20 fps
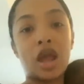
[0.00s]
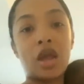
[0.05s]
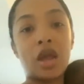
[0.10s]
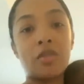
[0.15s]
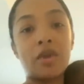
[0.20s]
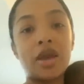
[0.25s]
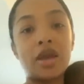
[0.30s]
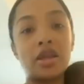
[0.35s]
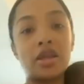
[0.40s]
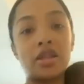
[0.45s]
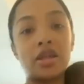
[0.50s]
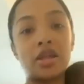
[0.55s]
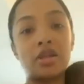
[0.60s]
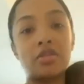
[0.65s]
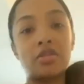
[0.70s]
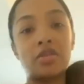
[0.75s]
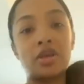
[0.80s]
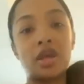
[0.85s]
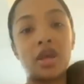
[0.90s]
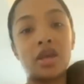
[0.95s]
I might let
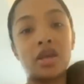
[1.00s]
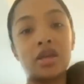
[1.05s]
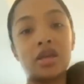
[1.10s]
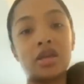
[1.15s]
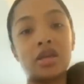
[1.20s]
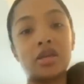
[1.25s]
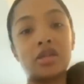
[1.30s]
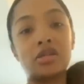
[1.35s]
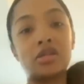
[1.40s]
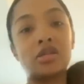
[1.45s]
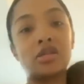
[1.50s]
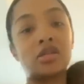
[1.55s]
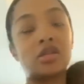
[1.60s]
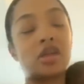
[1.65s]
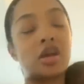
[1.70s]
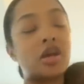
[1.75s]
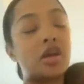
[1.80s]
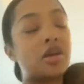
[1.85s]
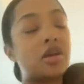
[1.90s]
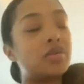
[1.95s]
him get
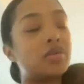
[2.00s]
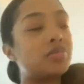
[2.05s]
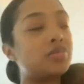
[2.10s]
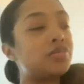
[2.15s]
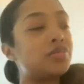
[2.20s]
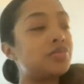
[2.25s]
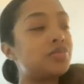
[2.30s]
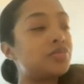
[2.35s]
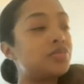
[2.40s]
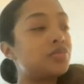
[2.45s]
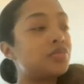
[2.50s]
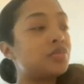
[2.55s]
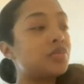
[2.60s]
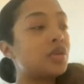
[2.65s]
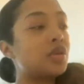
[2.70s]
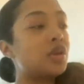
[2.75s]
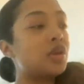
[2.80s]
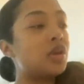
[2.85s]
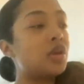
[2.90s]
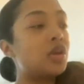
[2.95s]
his um,
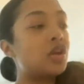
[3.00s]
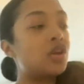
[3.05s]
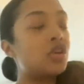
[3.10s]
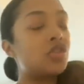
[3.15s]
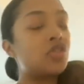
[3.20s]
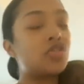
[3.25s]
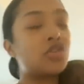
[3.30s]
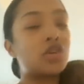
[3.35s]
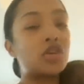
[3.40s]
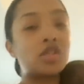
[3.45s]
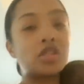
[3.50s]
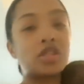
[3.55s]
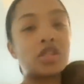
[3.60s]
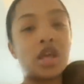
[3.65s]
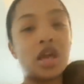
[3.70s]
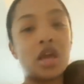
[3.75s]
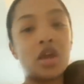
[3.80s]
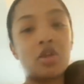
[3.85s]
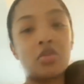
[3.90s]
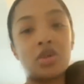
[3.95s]
first
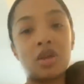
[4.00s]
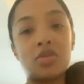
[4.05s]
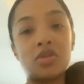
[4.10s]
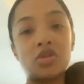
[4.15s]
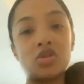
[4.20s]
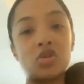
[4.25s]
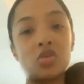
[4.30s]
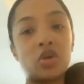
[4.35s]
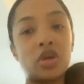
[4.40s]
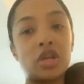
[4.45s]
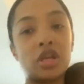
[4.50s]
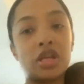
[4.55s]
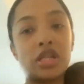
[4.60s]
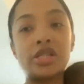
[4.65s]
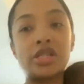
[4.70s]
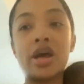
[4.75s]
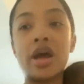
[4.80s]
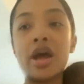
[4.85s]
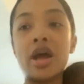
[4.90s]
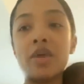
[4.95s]
set or maybe doing one at a
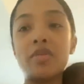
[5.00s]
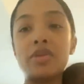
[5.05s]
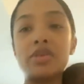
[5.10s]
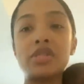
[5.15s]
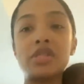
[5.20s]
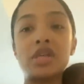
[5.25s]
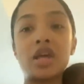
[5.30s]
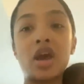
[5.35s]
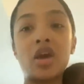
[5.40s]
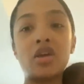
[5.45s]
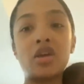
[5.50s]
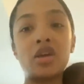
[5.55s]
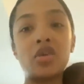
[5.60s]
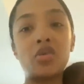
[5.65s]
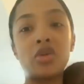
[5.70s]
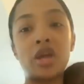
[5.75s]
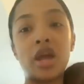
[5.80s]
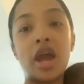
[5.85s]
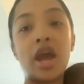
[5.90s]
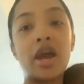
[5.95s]
time and see how he
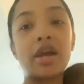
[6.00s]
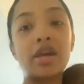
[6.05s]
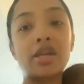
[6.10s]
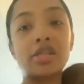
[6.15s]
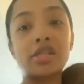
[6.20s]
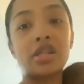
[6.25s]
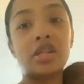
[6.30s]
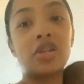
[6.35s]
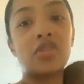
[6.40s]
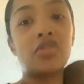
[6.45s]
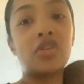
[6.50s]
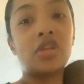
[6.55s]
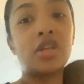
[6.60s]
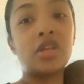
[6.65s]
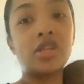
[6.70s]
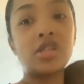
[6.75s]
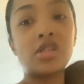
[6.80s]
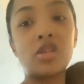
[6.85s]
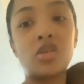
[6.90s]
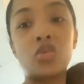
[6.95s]
reacts. And if he
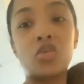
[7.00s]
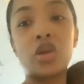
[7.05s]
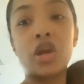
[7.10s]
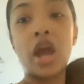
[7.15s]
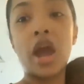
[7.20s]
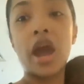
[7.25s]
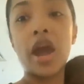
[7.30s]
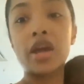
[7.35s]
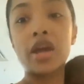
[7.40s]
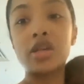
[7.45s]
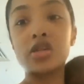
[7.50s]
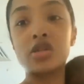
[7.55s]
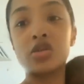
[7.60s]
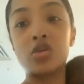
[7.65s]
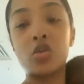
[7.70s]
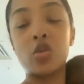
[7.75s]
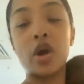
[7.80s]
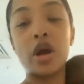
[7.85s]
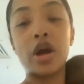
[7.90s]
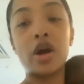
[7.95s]
doesn't react
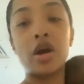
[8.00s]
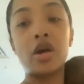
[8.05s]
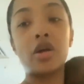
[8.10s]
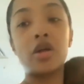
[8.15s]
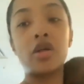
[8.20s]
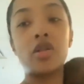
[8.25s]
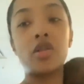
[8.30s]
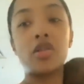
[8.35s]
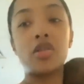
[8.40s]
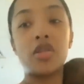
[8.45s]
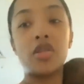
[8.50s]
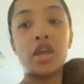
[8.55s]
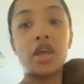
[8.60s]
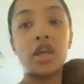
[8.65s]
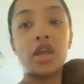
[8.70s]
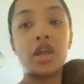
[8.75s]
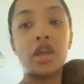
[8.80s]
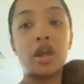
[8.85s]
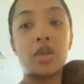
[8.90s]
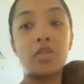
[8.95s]
well,
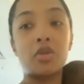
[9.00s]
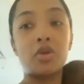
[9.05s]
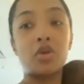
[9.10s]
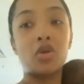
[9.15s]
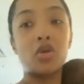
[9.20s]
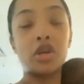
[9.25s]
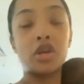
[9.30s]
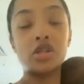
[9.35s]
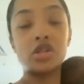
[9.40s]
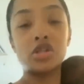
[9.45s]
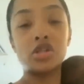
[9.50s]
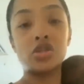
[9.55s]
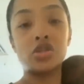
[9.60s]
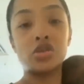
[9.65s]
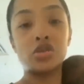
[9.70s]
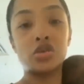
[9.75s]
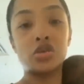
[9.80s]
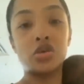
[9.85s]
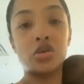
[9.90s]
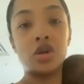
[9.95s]
then I'm going
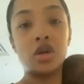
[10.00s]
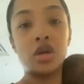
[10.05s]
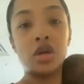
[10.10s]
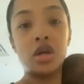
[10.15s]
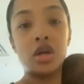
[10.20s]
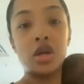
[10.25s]
to